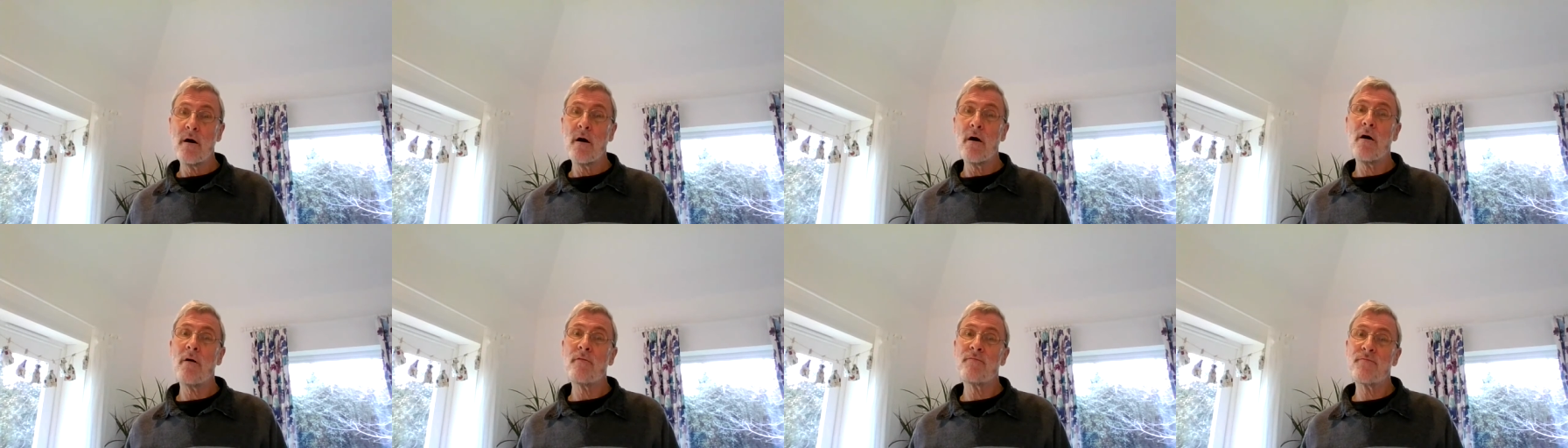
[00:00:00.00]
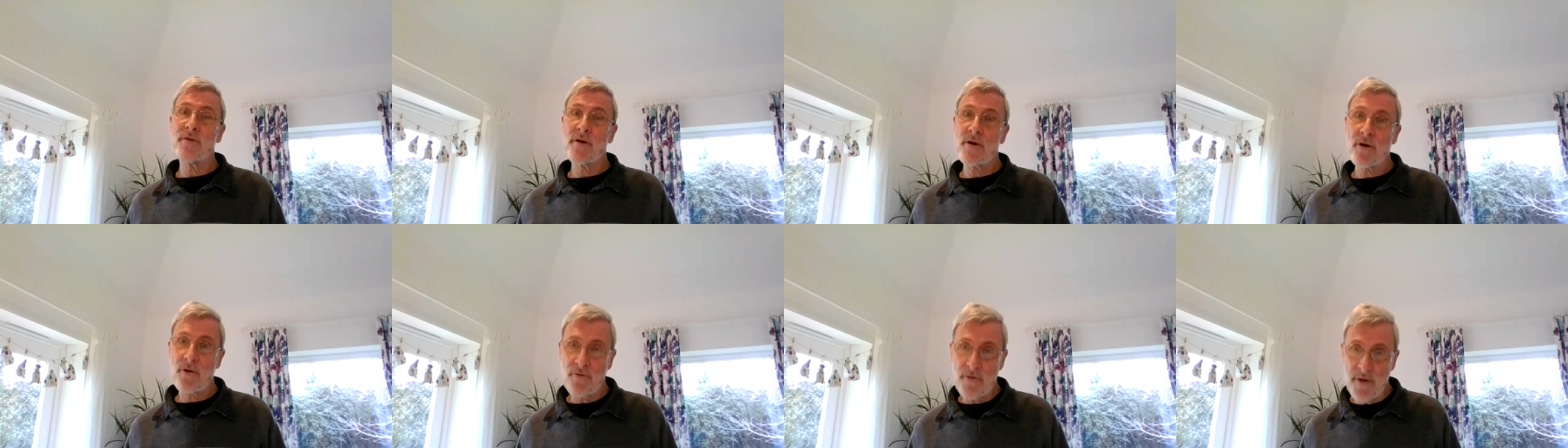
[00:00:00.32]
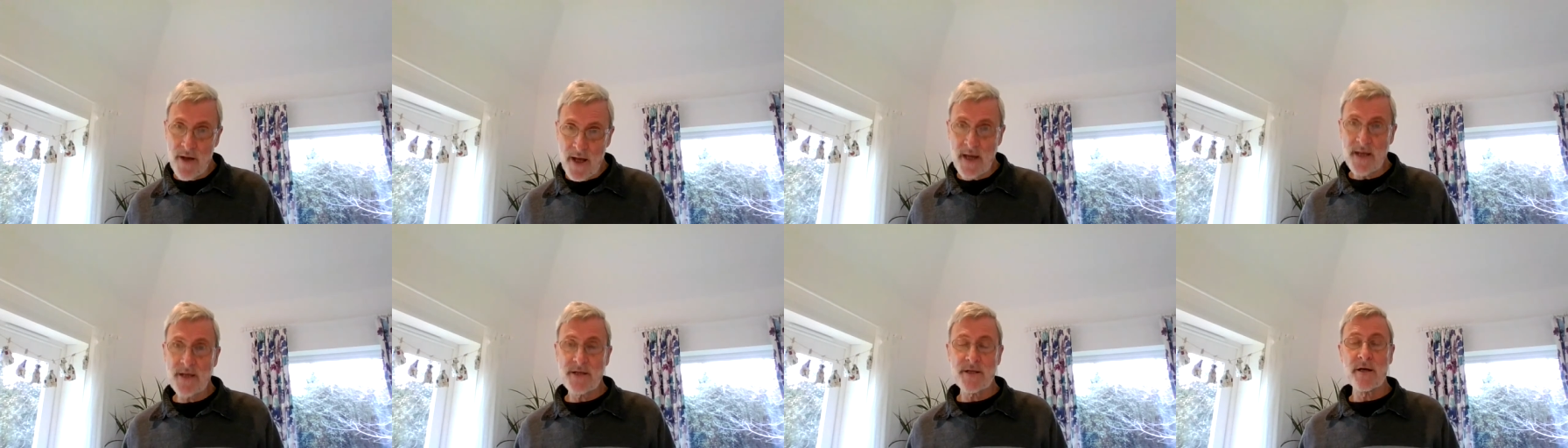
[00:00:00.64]
of the
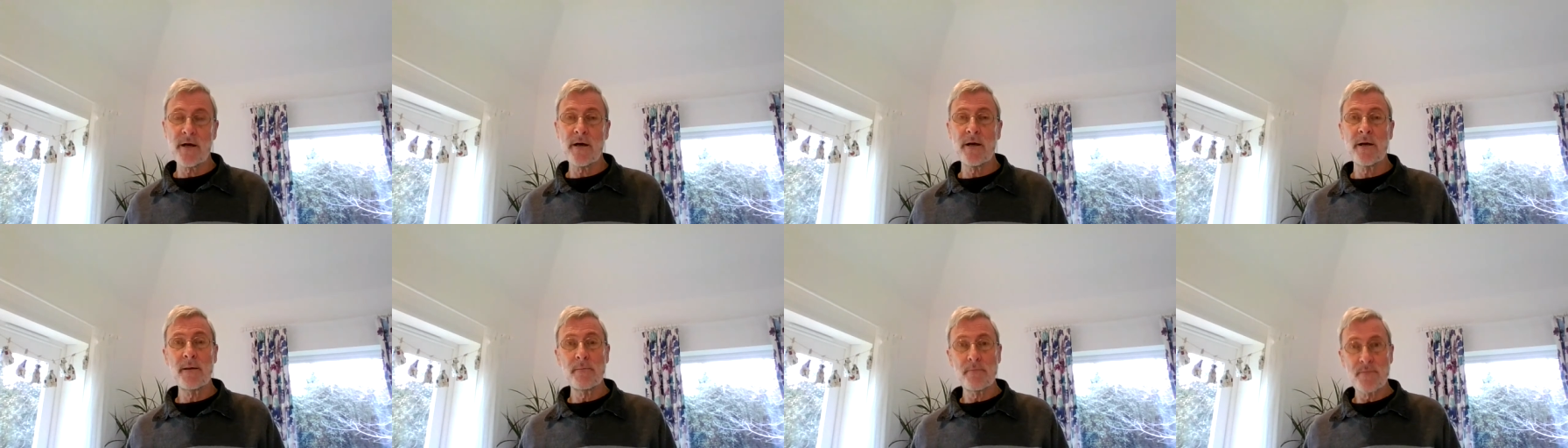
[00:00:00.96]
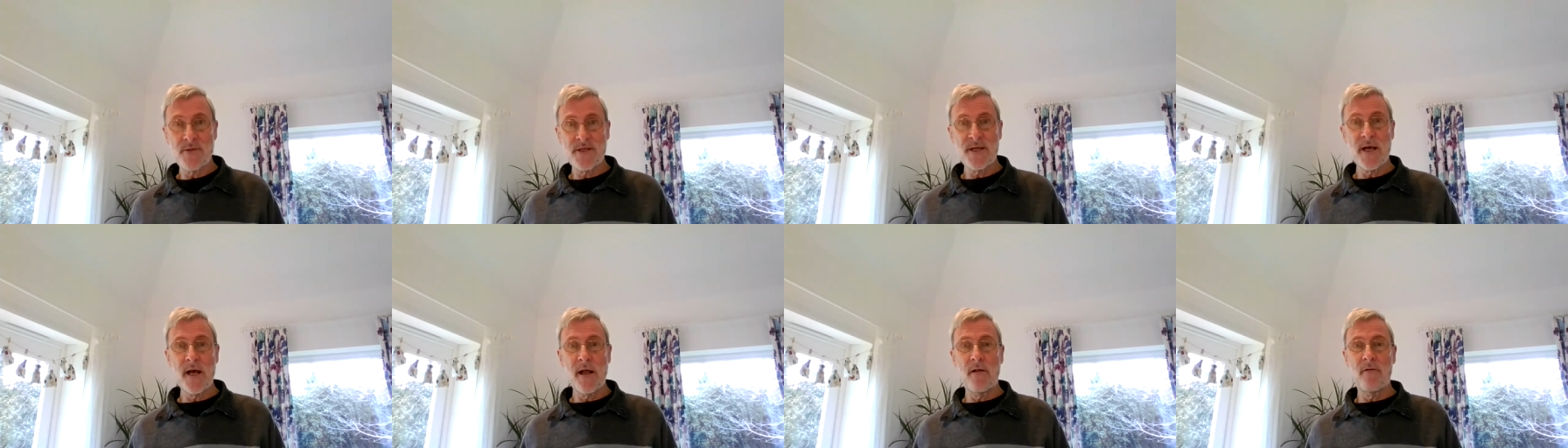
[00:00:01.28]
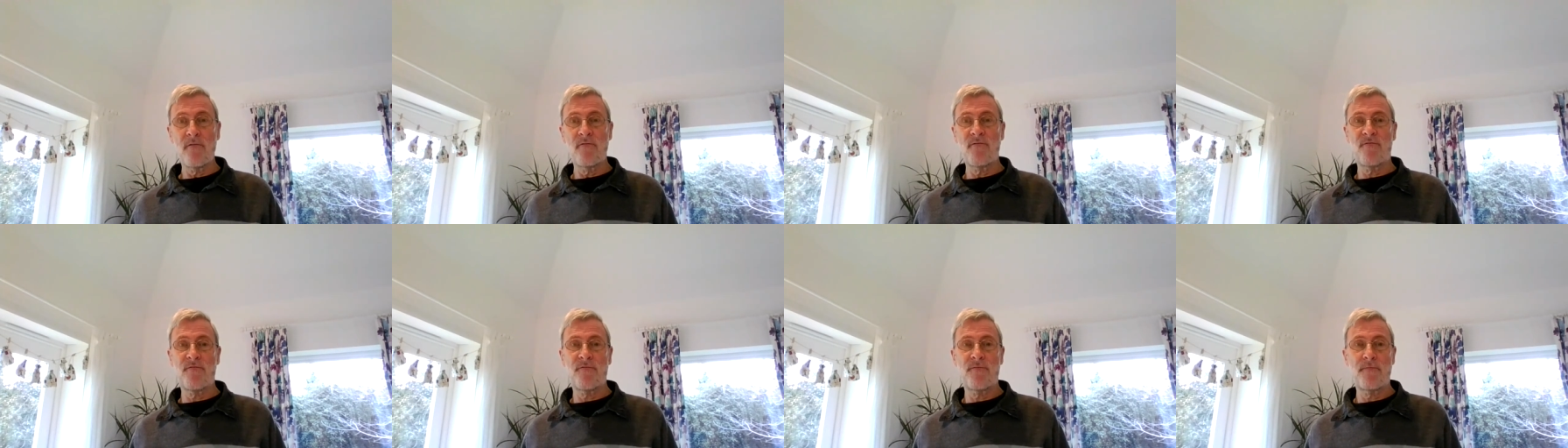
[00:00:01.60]
Creator
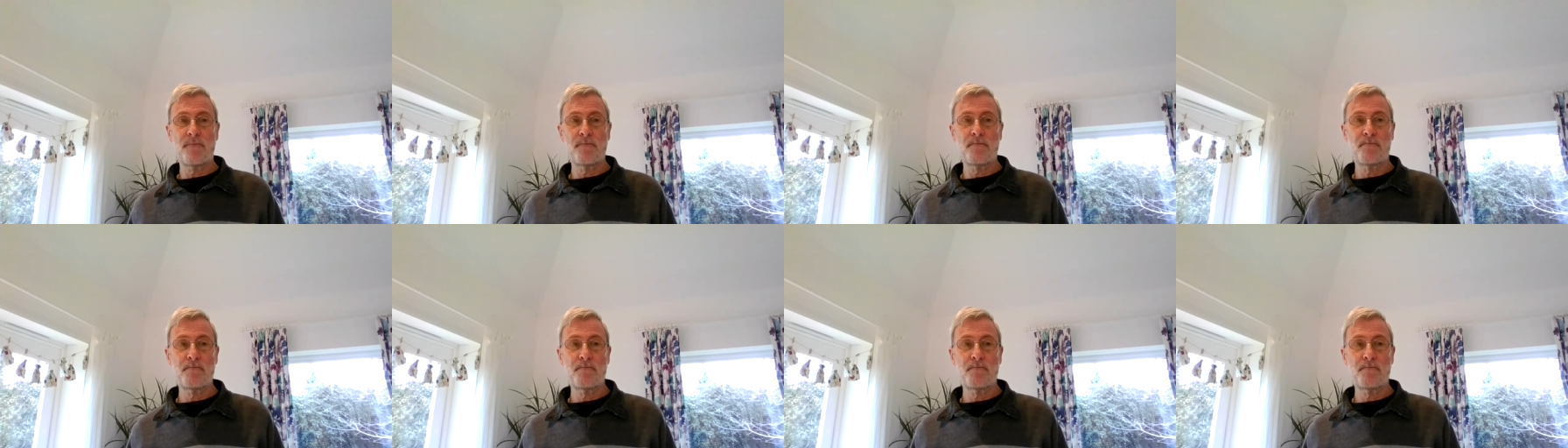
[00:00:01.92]
Himself.